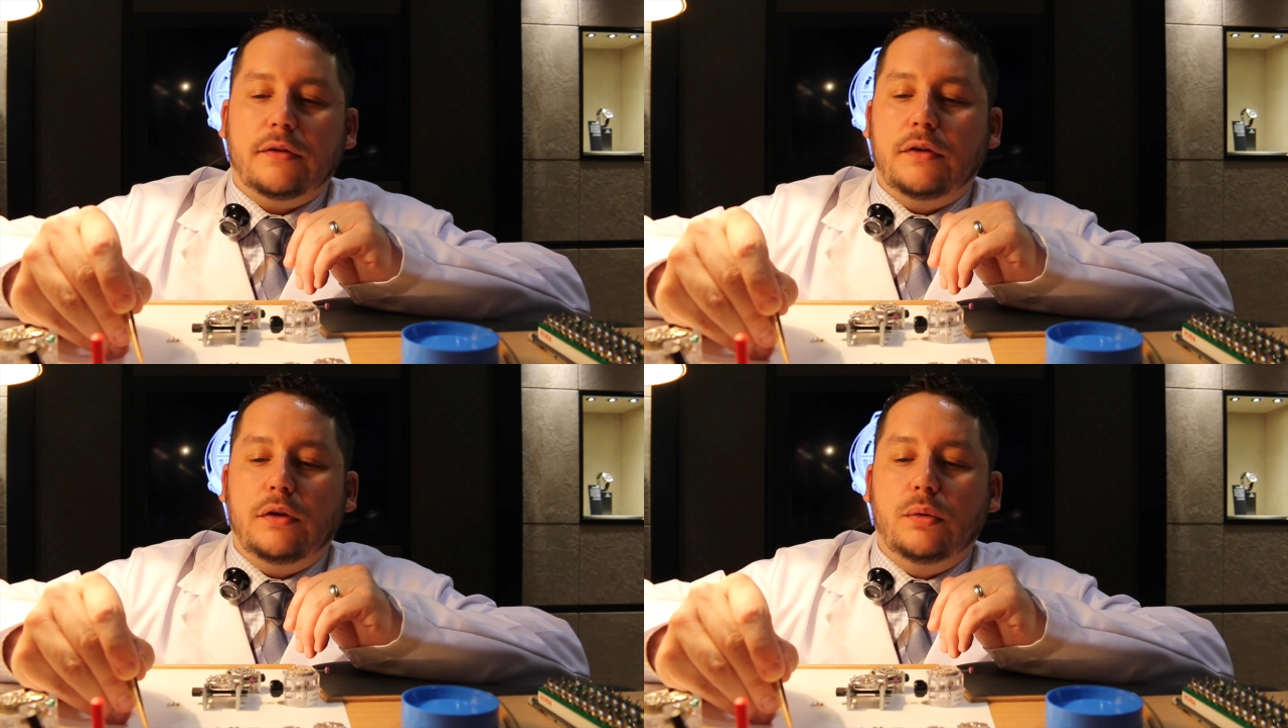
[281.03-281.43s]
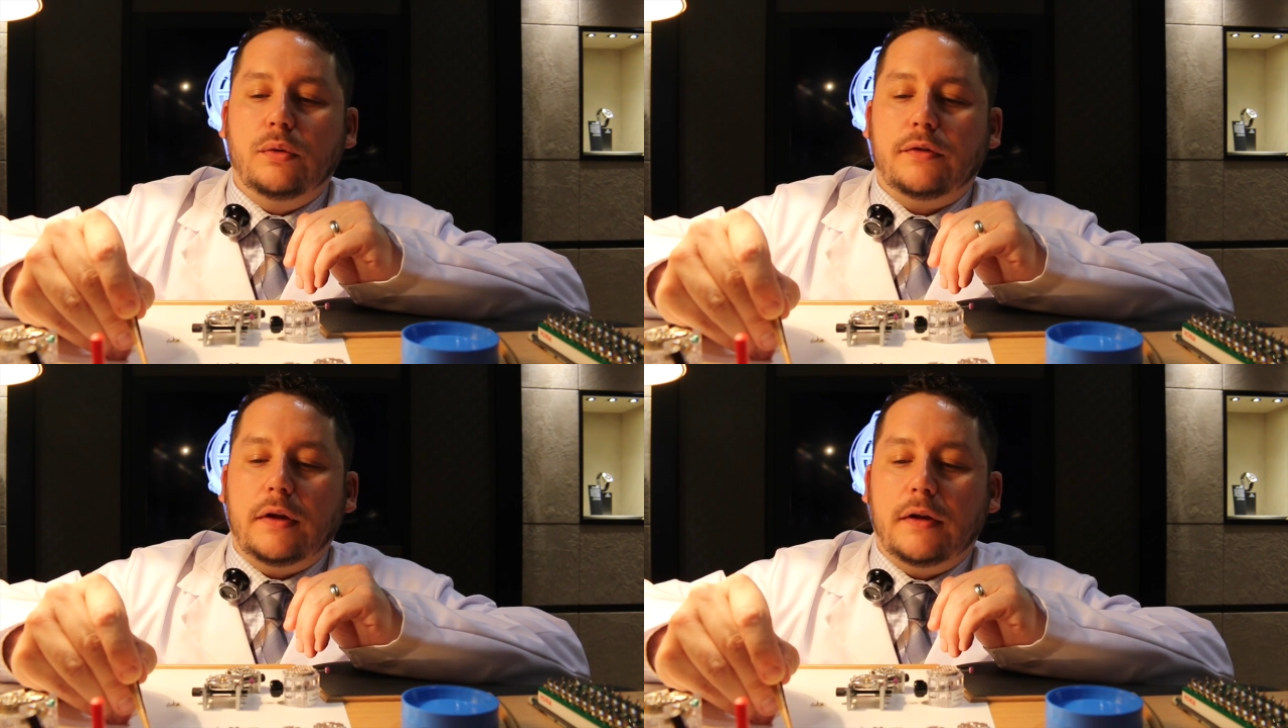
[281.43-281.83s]
to
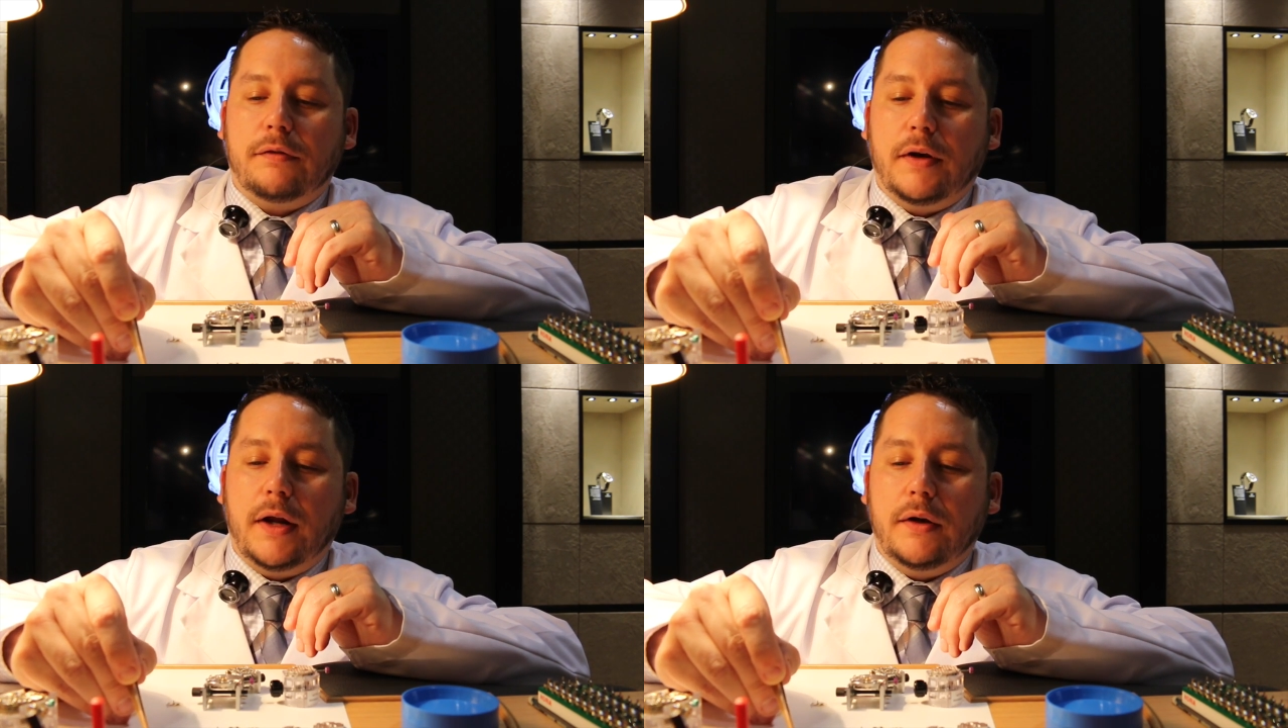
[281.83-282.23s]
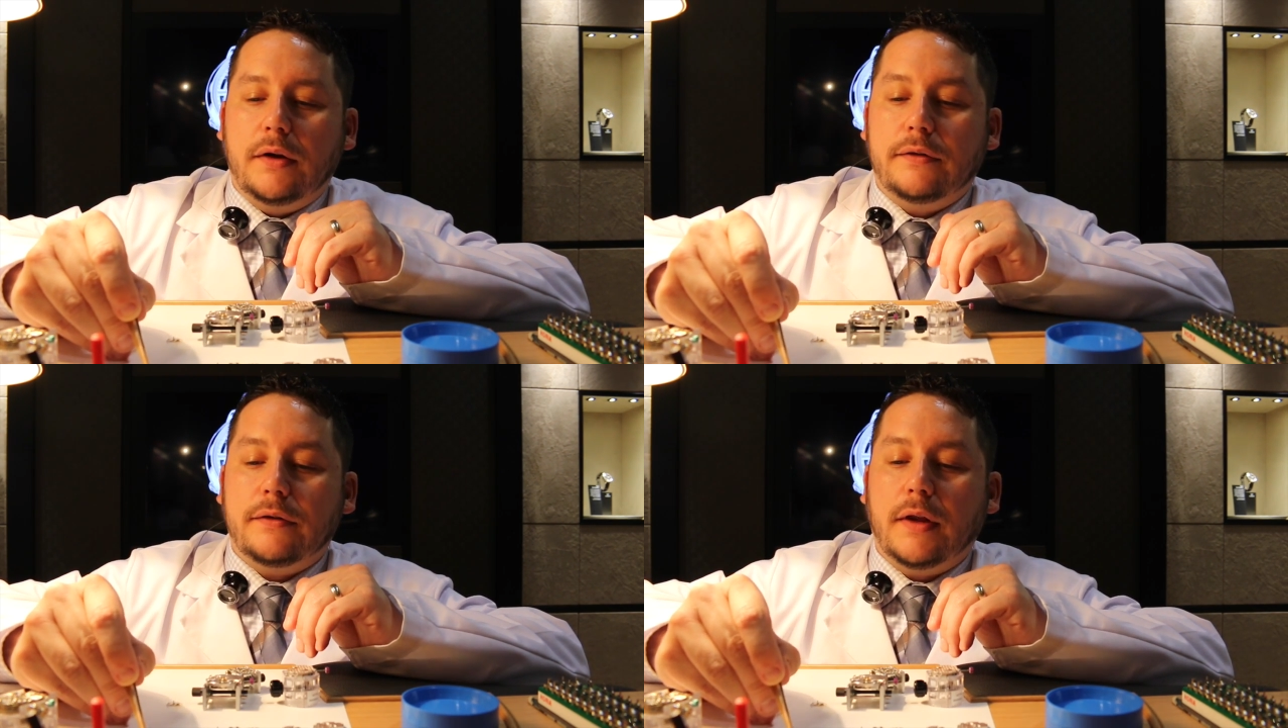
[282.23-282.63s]
use in different
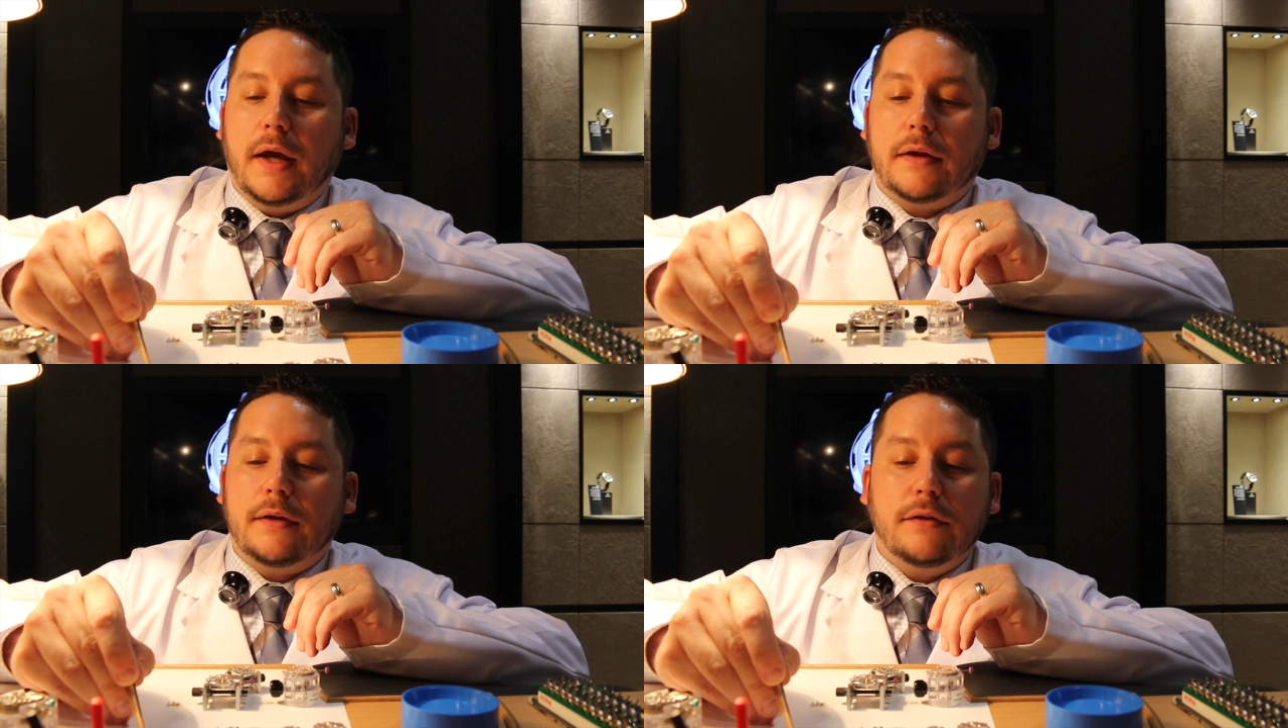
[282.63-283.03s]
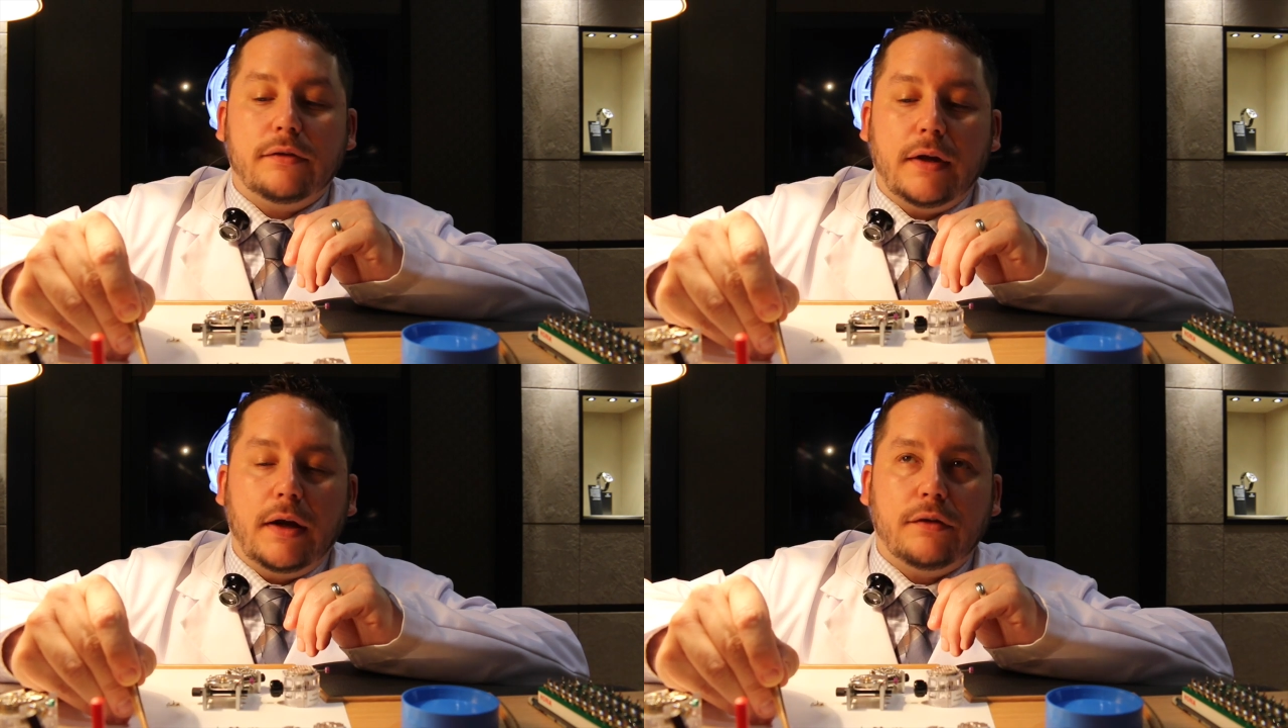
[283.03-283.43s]
areas, like
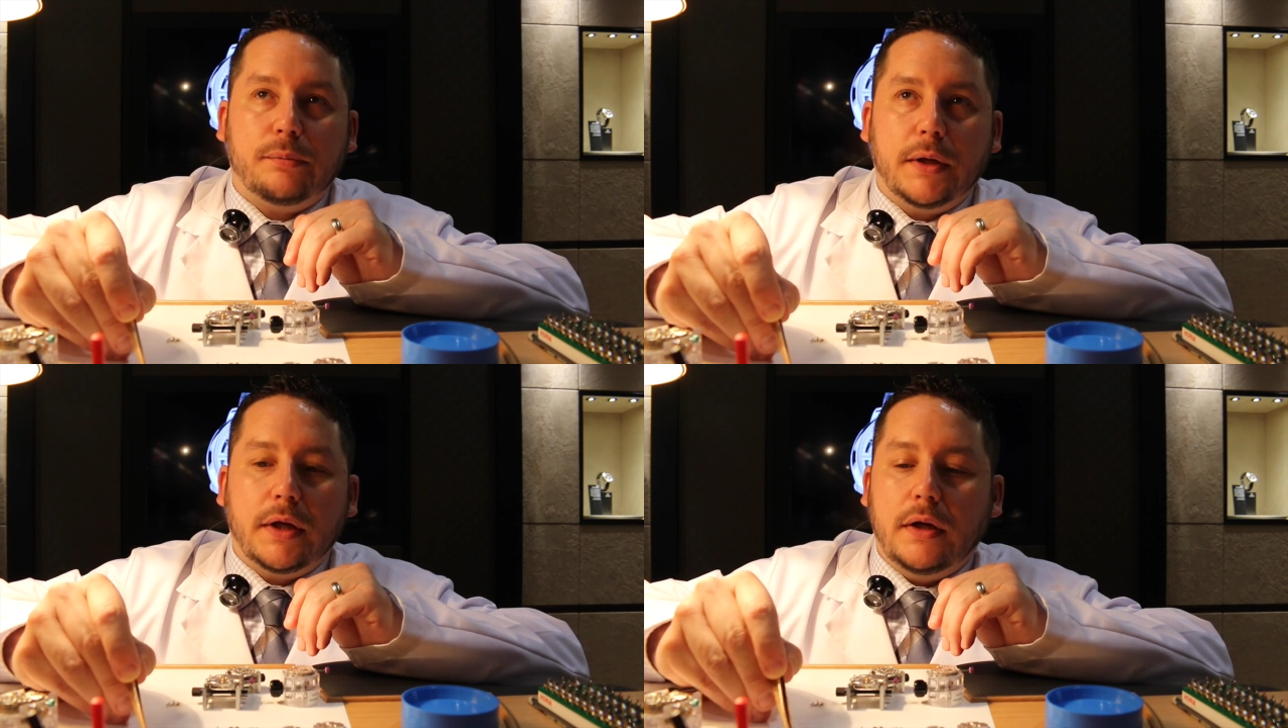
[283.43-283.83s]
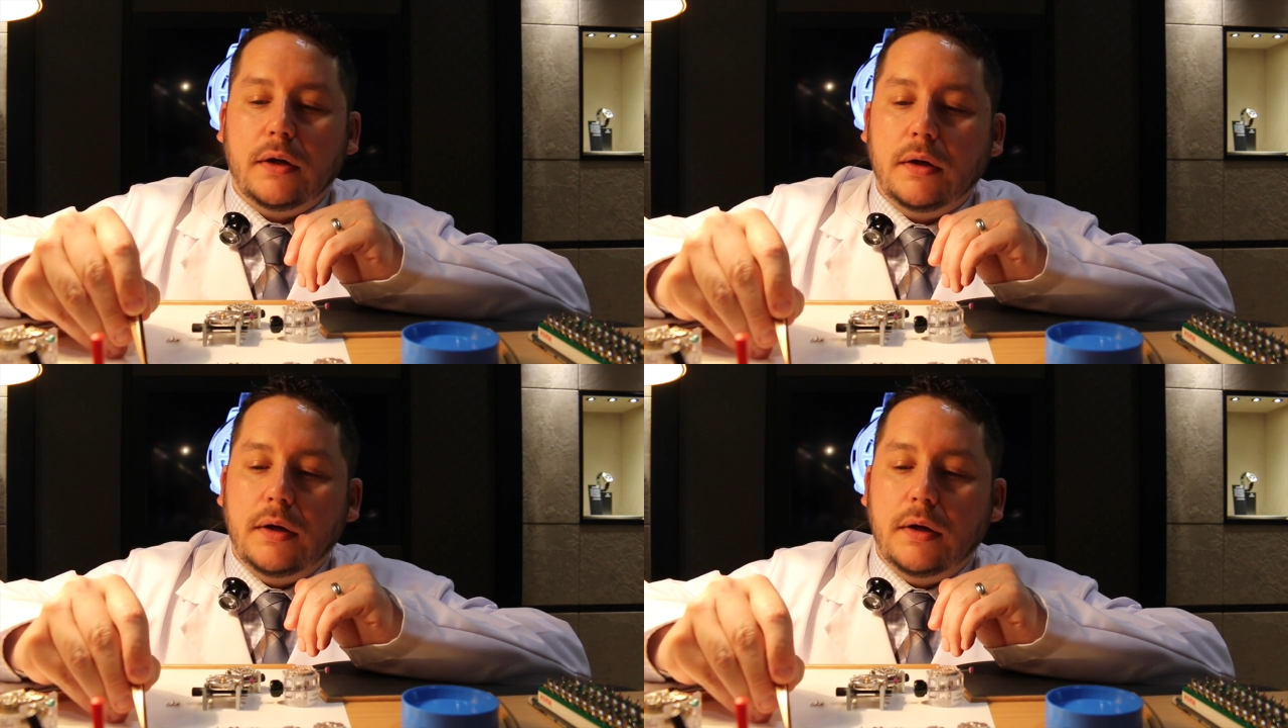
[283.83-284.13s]
this hairspring here.